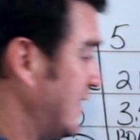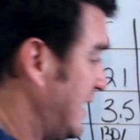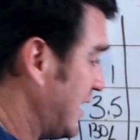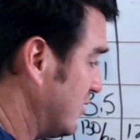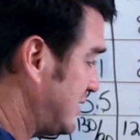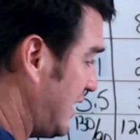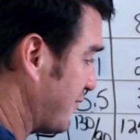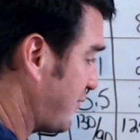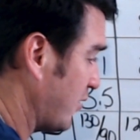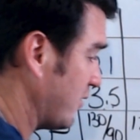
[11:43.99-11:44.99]
And then it goes
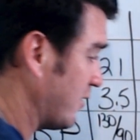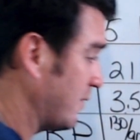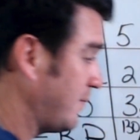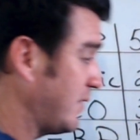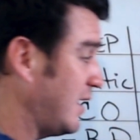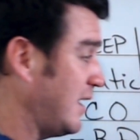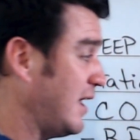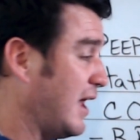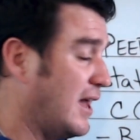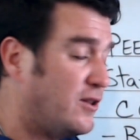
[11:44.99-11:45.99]
down further.
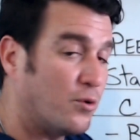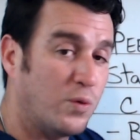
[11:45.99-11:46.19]
And